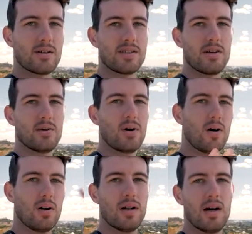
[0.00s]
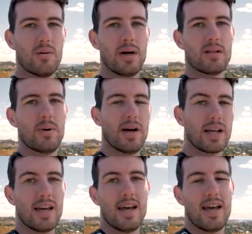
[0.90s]
He'll tell you all about the
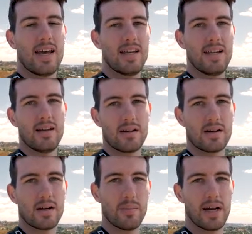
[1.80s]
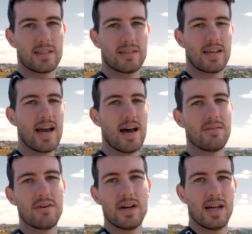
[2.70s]
bike and any other bikes that they have.